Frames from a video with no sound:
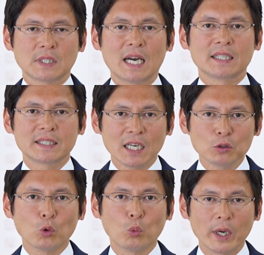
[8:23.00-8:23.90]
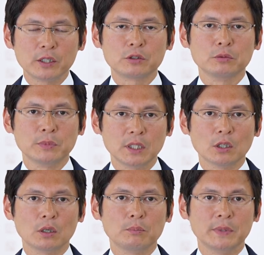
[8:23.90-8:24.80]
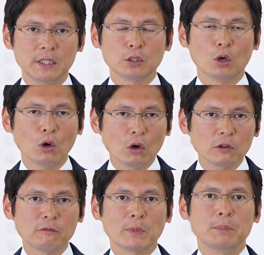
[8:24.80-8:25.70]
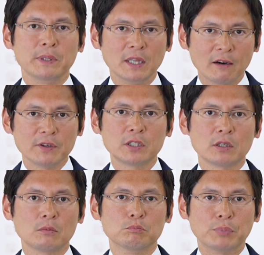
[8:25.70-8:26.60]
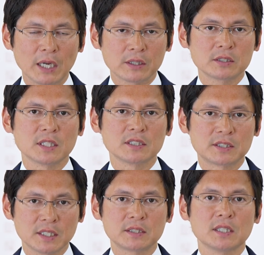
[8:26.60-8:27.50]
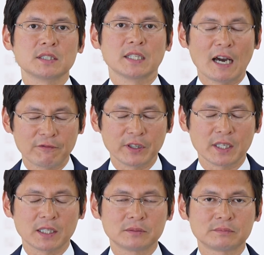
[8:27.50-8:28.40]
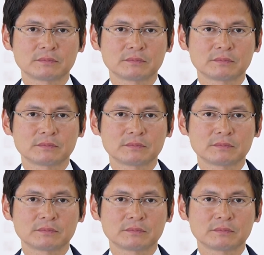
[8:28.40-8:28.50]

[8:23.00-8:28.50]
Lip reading: I cannot wait to meet all of my beloved brothers and sisters in Africa.